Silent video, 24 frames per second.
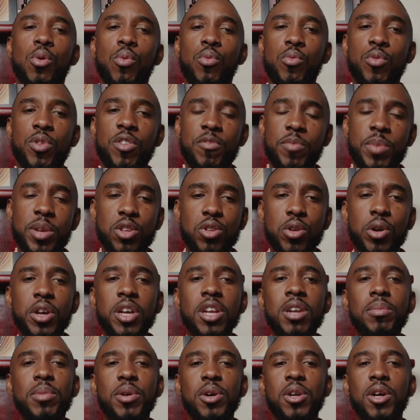We've been talking
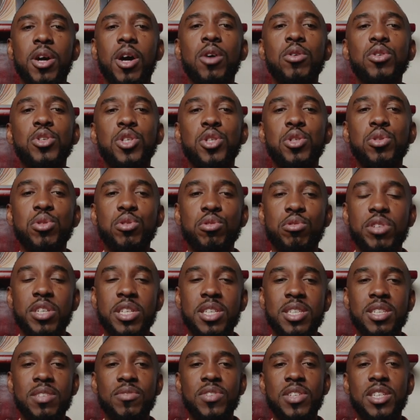about how to use
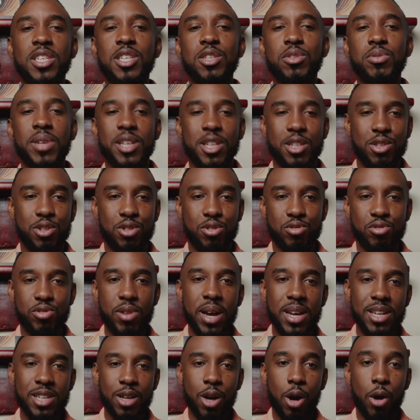creativity to
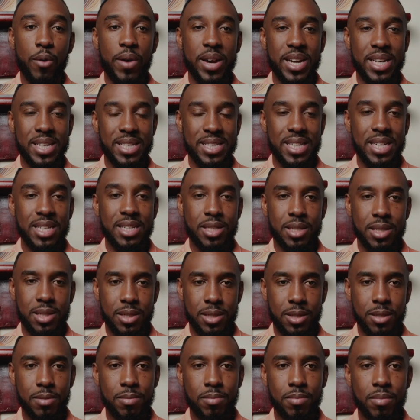extract our
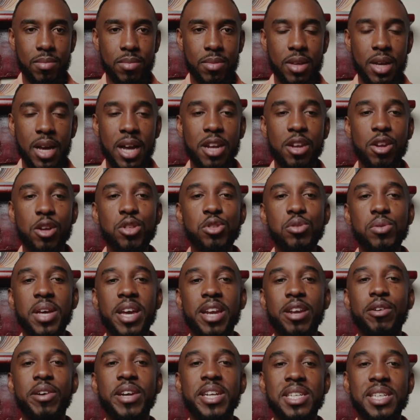identity and not to get
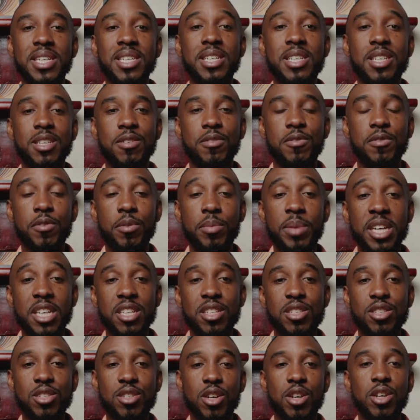our identity from
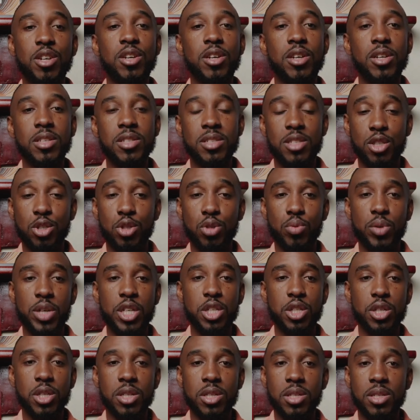external
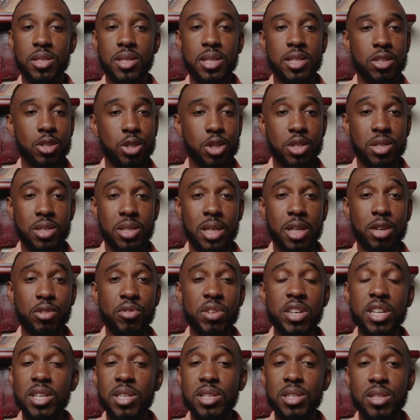situations such as
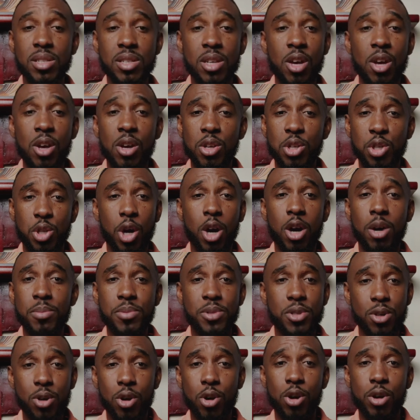degrees,
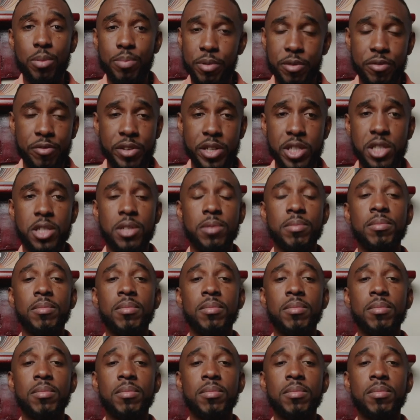jobs, or profession.